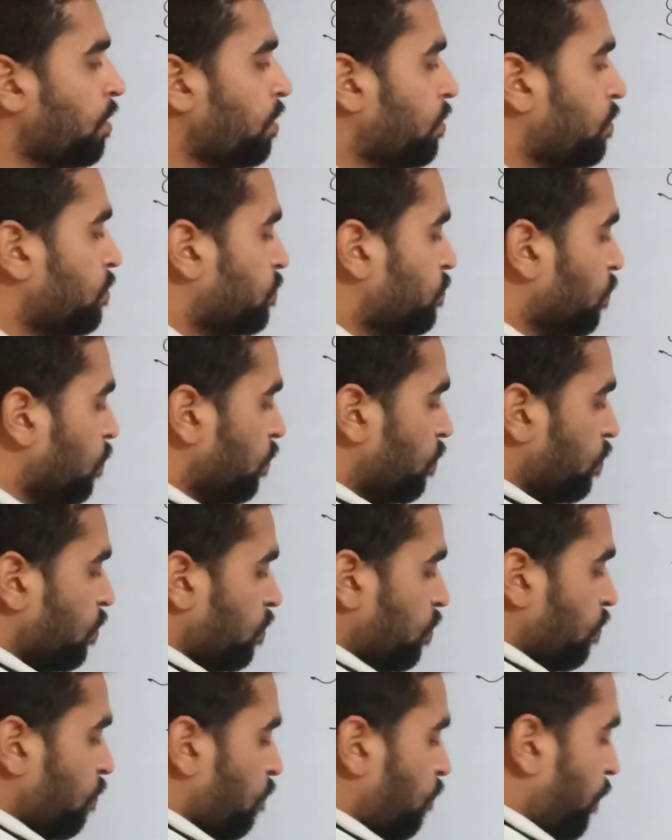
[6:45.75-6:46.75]
So
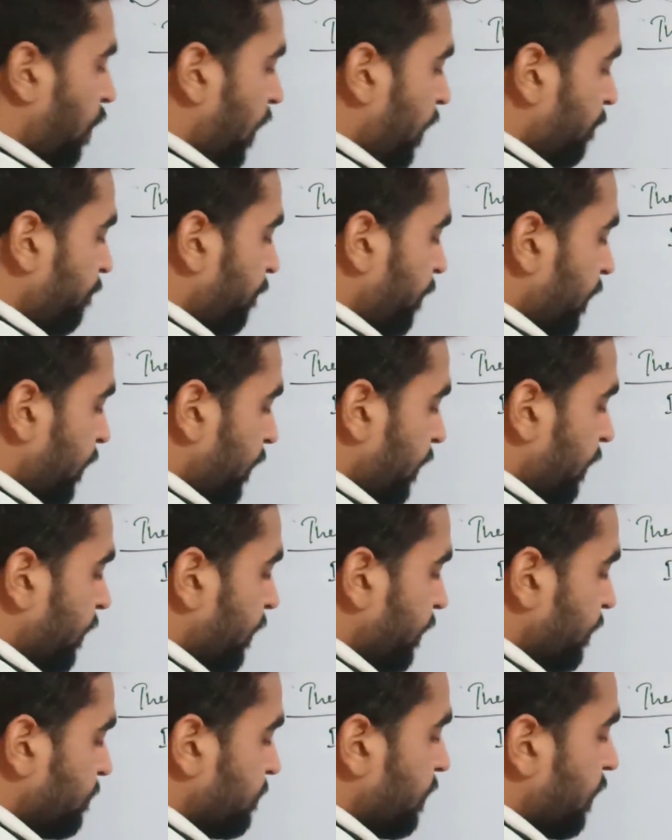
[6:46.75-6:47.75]
when we
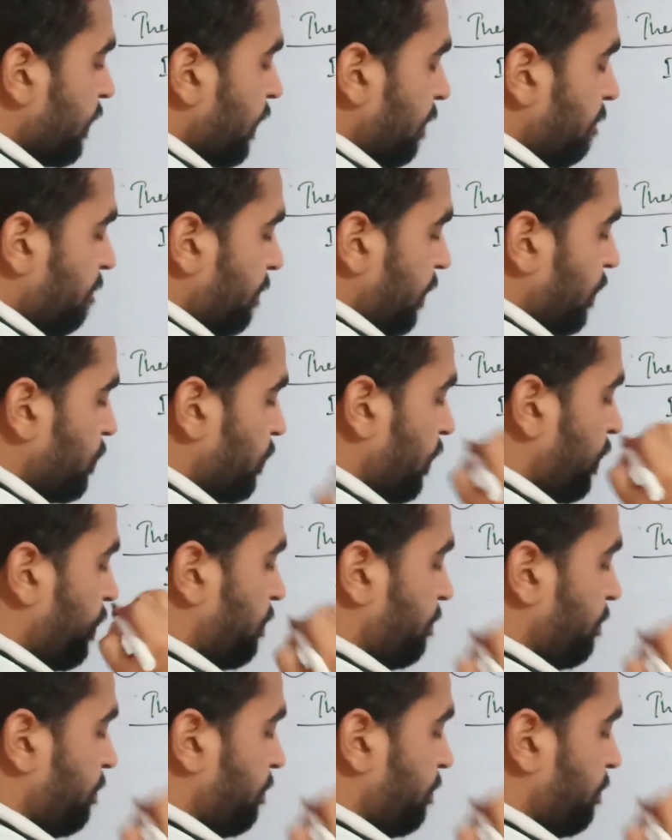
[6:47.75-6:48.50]
increase the temperature,